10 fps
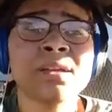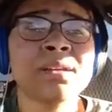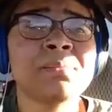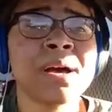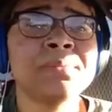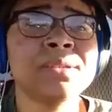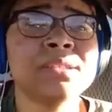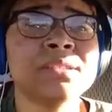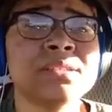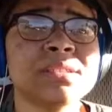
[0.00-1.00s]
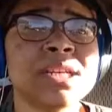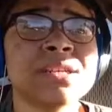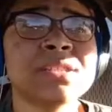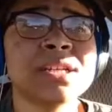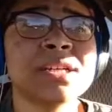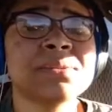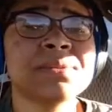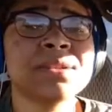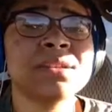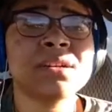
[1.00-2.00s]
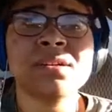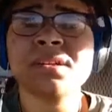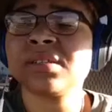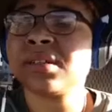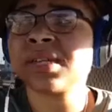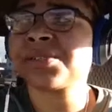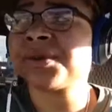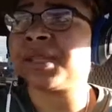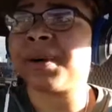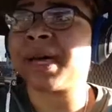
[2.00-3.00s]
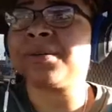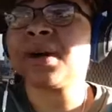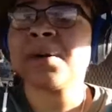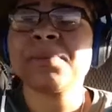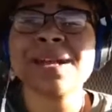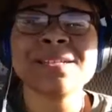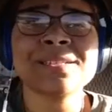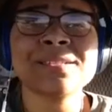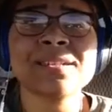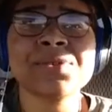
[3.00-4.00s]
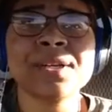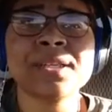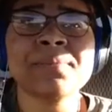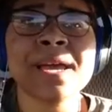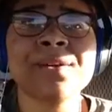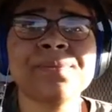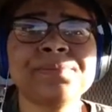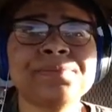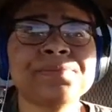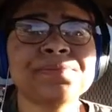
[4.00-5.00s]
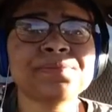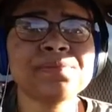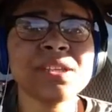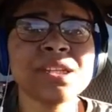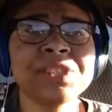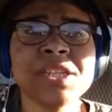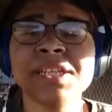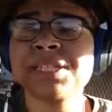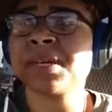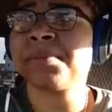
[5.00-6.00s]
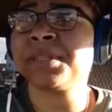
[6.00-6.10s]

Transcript: The mama tells the husband, girl, escort them out. But as he's escorting them out, she gets up